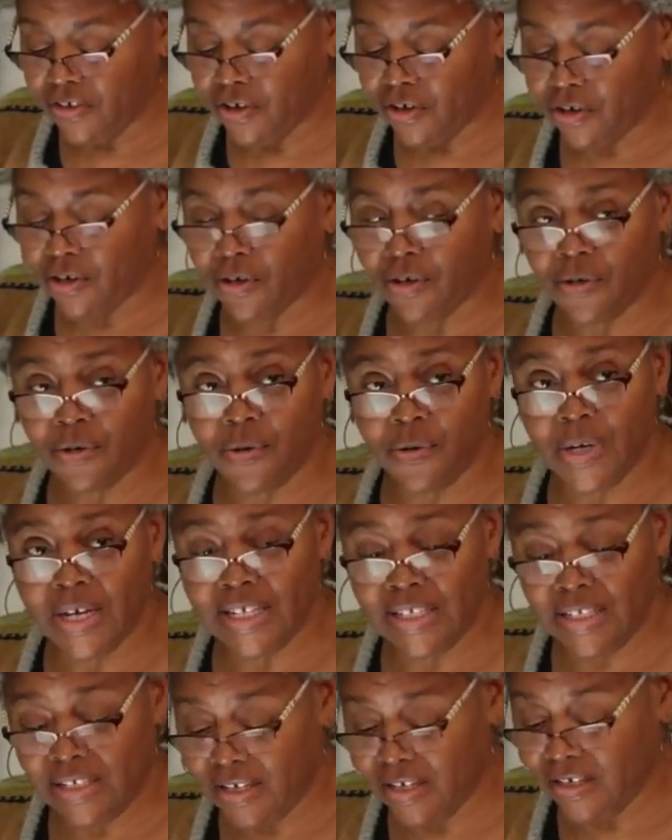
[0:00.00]
girl, who
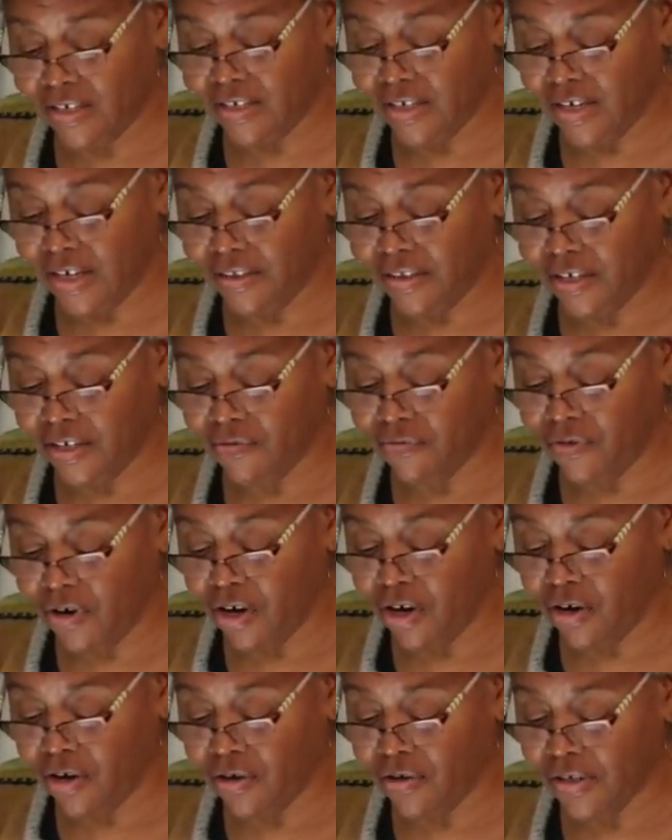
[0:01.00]
has done nothing
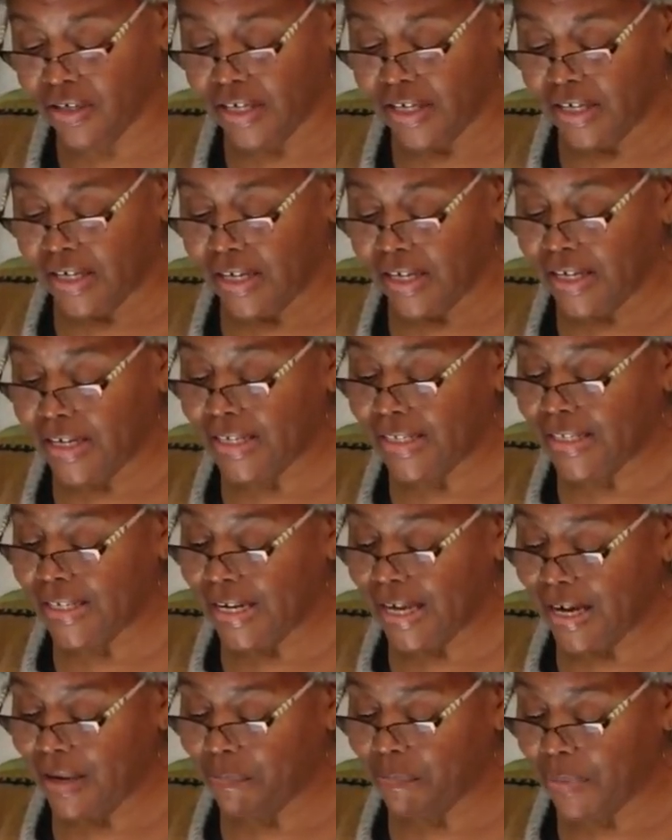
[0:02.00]
wrong and is
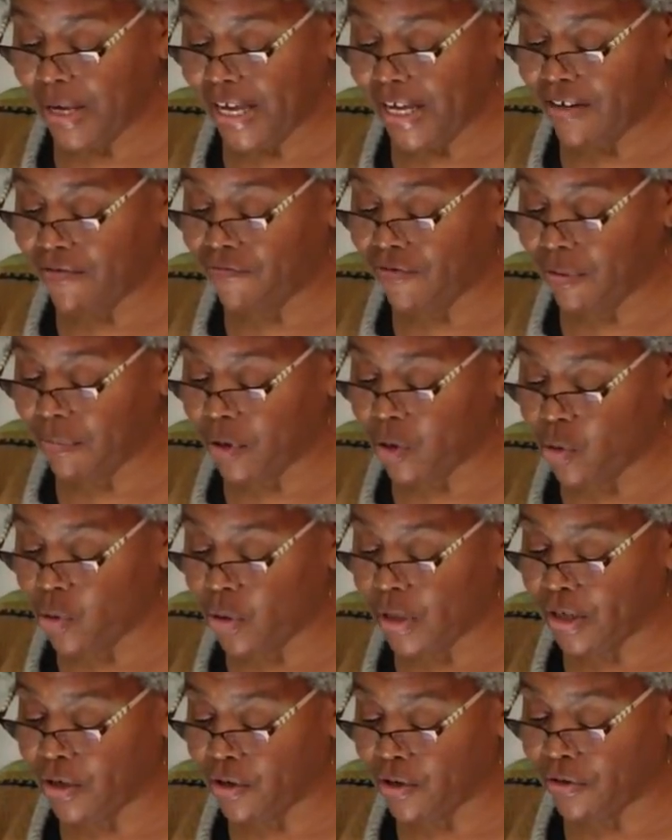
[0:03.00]
not banned from
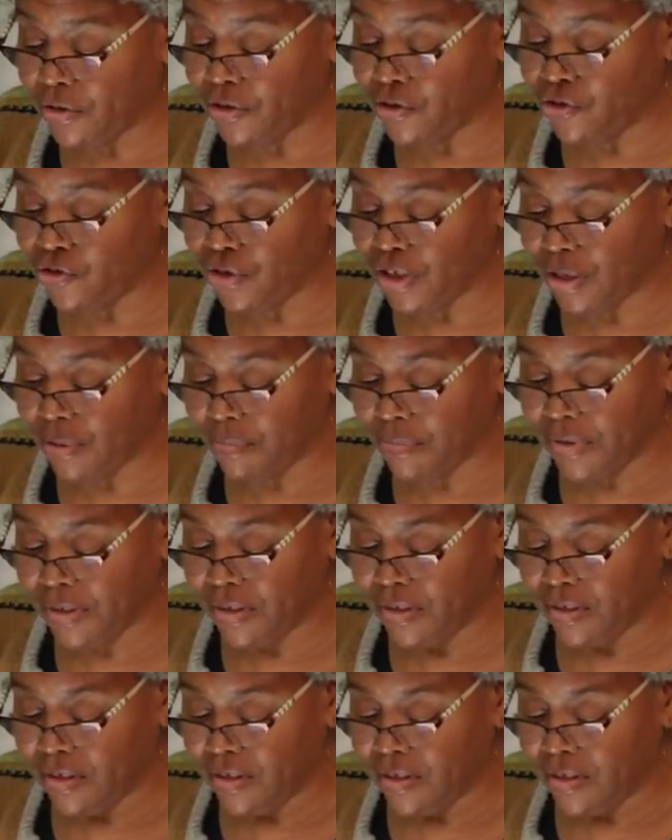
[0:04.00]
going on the trip,